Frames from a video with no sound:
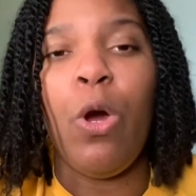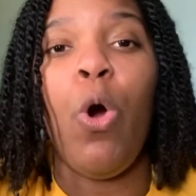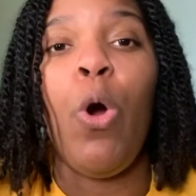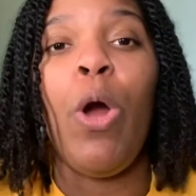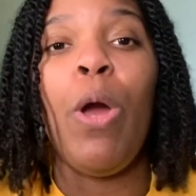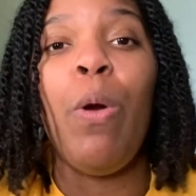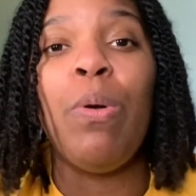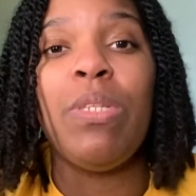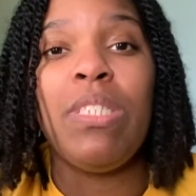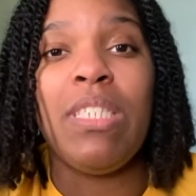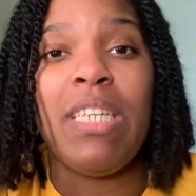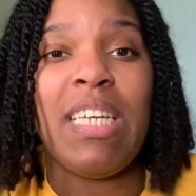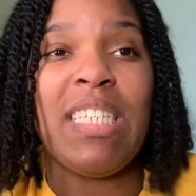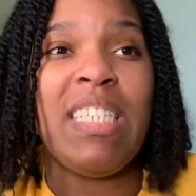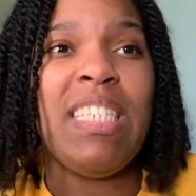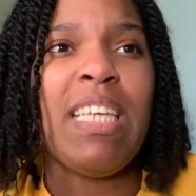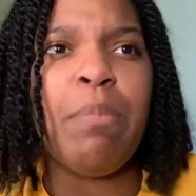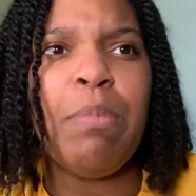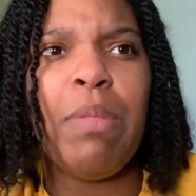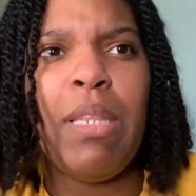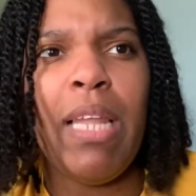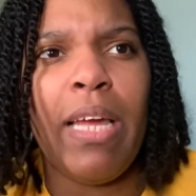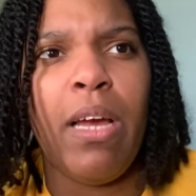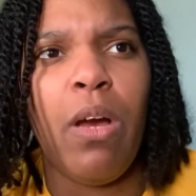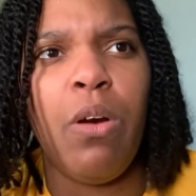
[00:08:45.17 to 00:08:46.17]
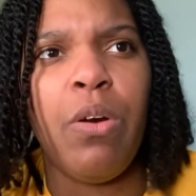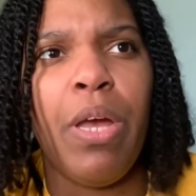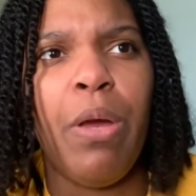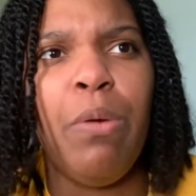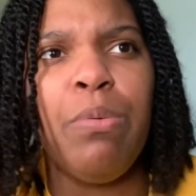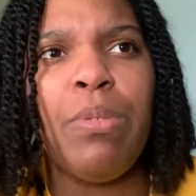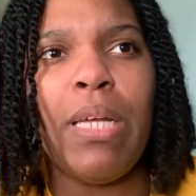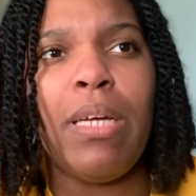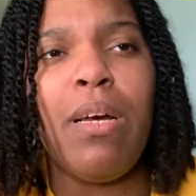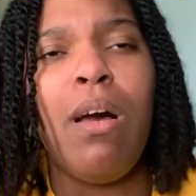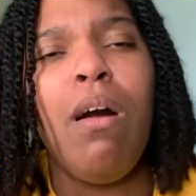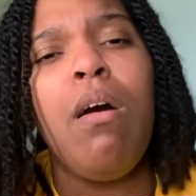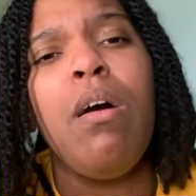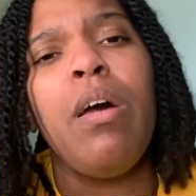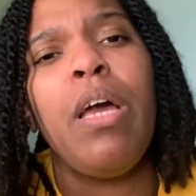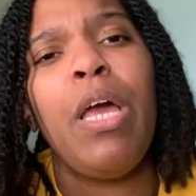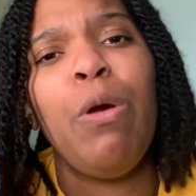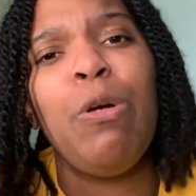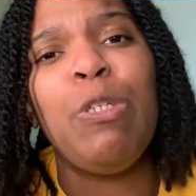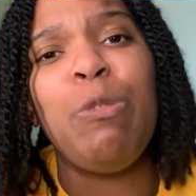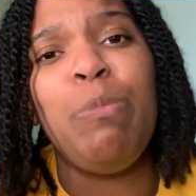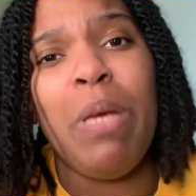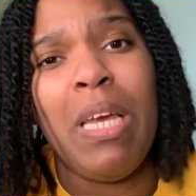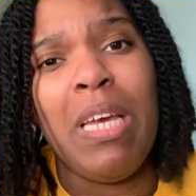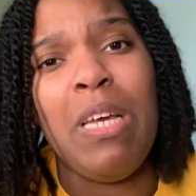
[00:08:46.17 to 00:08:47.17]
Oh, it wasn't accepted. Like, it was
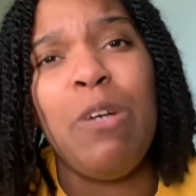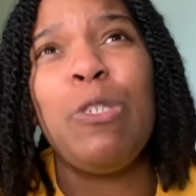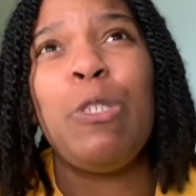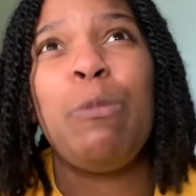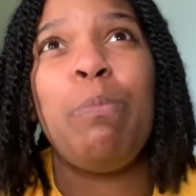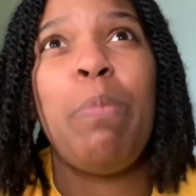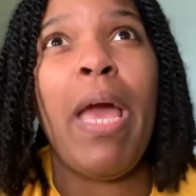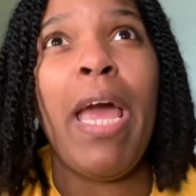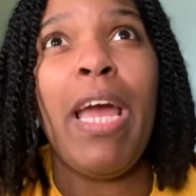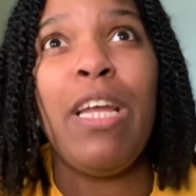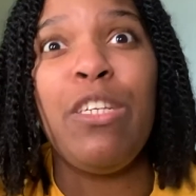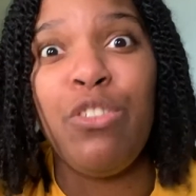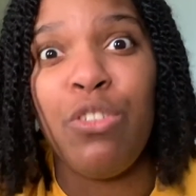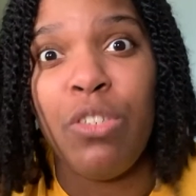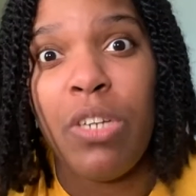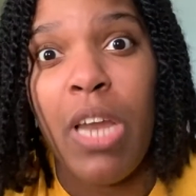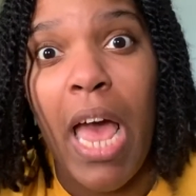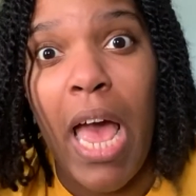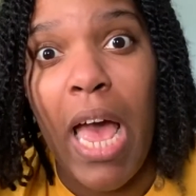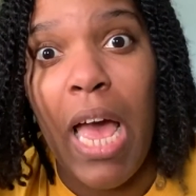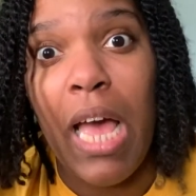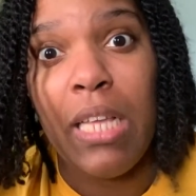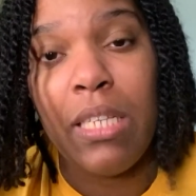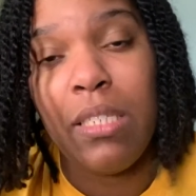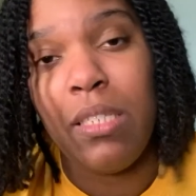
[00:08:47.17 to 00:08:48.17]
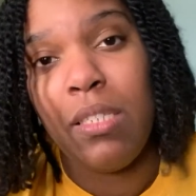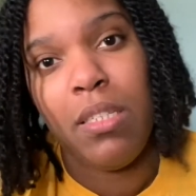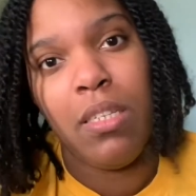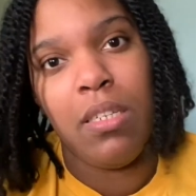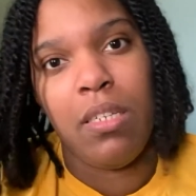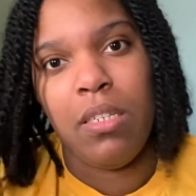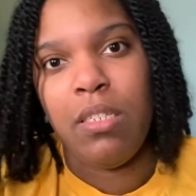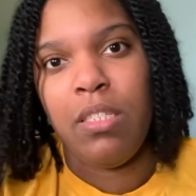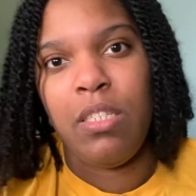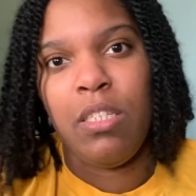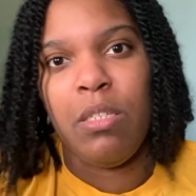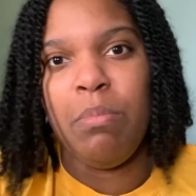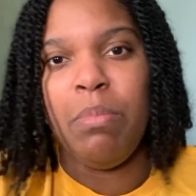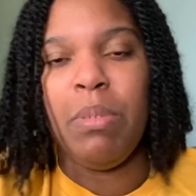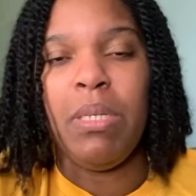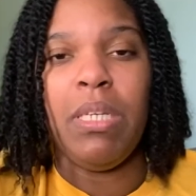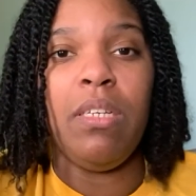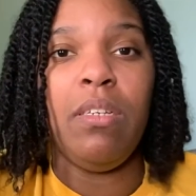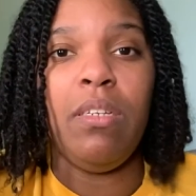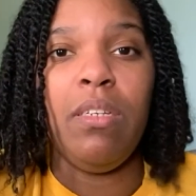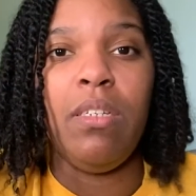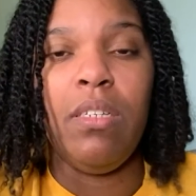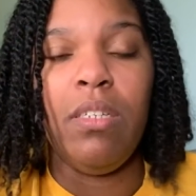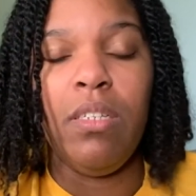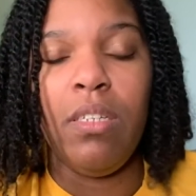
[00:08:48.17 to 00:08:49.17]
patronized to
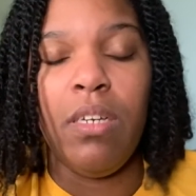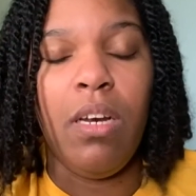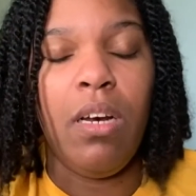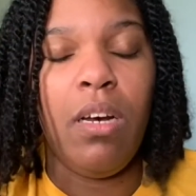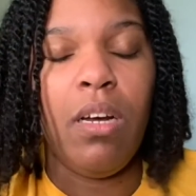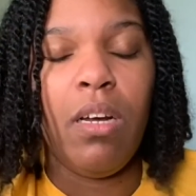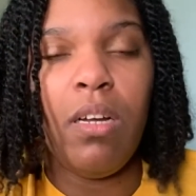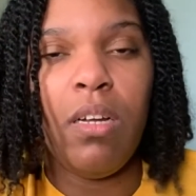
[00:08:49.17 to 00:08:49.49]
be,